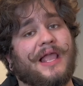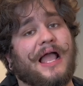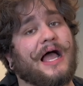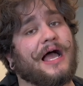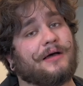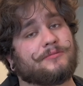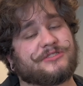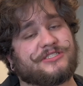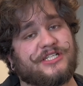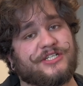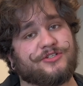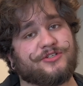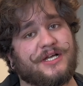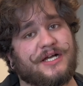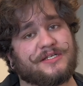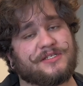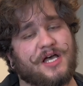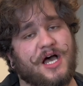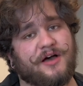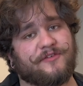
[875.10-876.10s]
I'm gonna send you
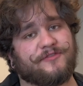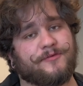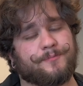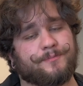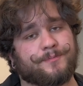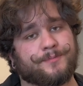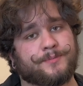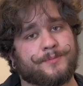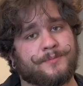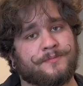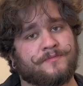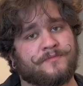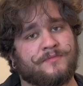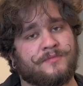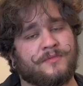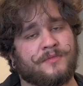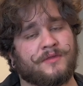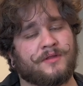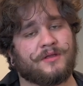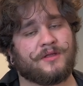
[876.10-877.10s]
guys off.
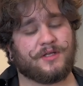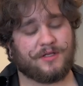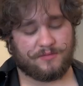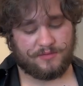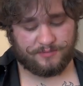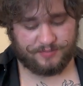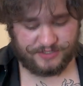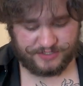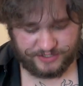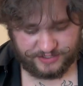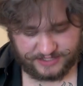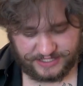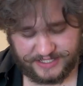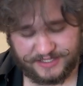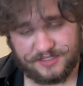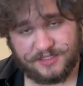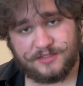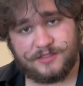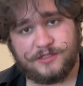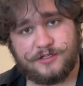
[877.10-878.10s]
I'm gonna push you guys
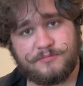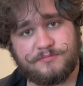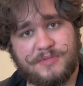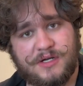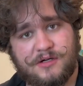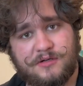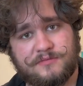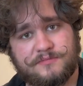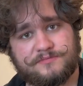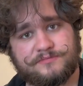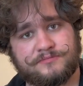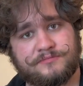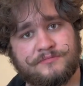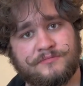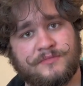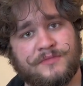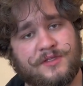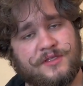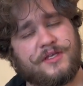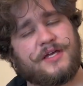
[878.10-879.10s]
on a little boat.
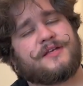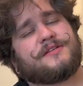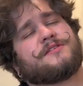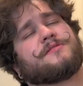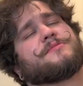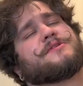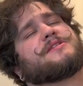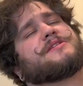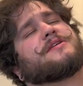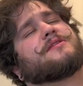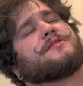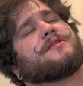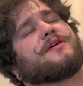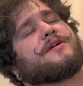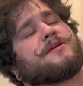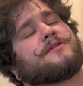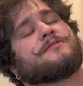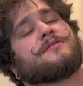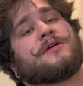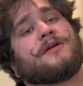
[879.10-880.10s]
You guys are gonna be sitting
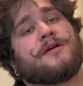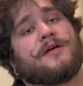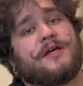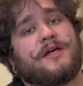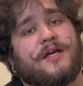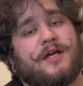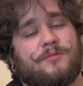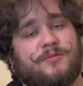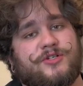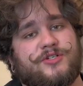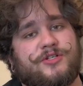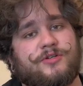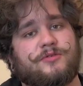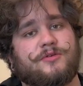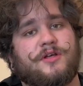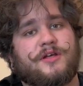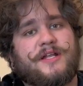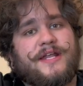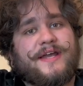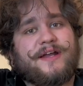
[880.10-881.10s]
there. I'm gonna
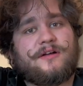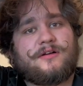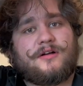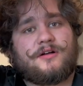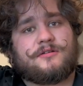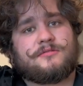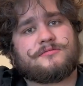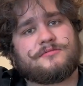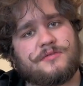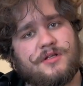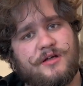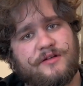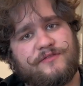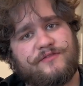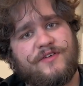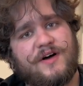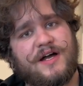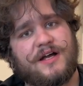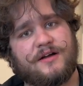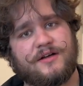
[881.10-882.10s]
shoot an arrow on
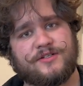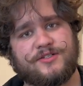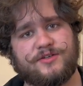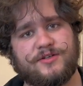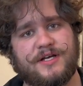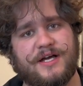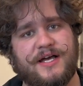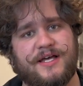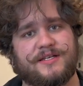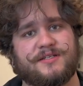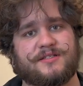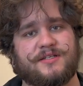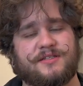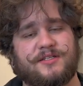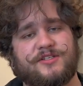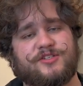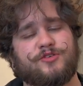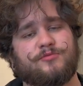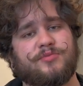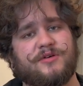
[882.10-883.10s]
fire at you guys and
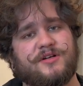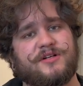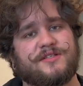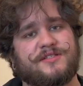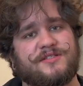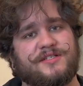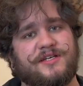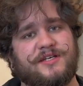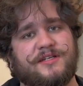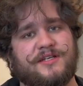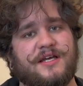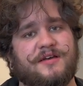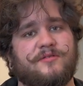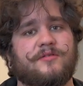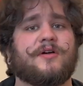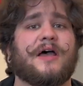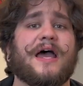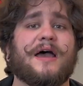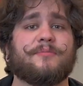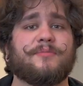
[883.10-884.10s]
let you burn and see and have a
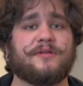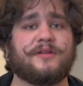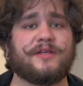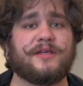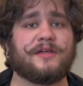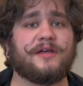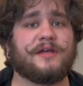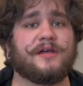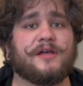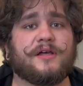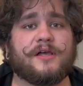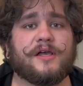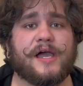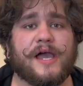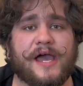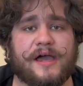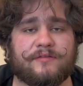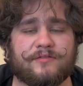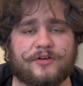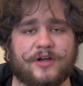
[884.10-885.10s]
happily
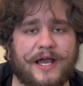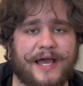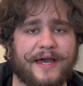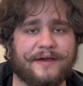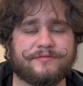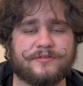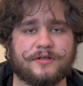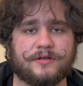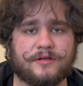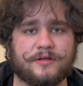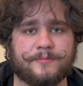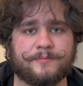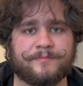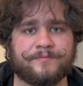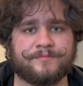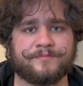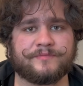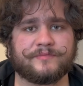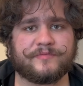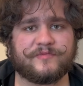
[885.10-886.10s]
ever after
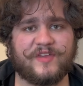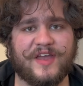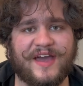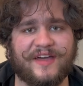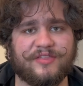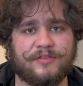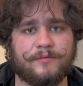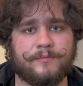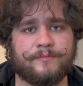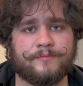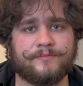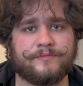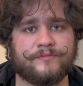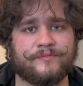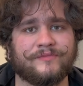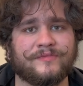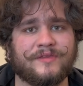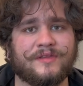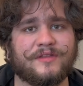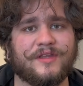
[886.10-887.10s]
death.
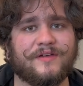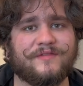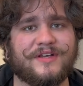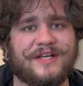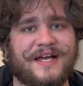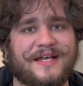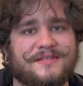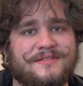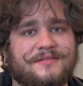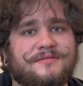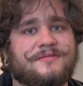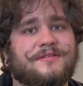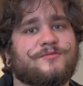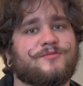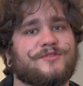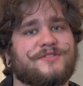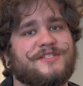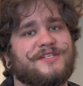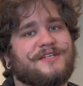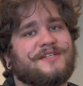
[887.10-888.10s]
Love you guys.
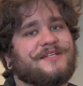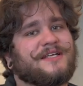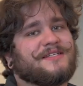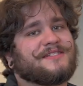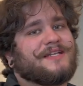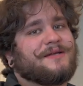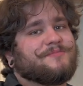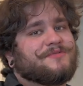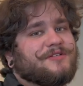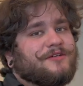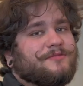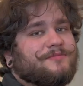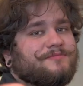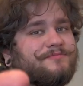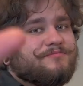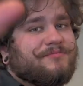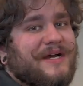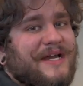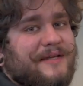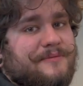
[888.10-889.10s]
We'll see you in the next episode.
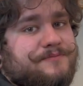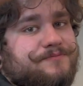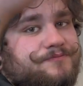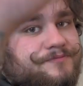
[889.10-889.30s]
Bye.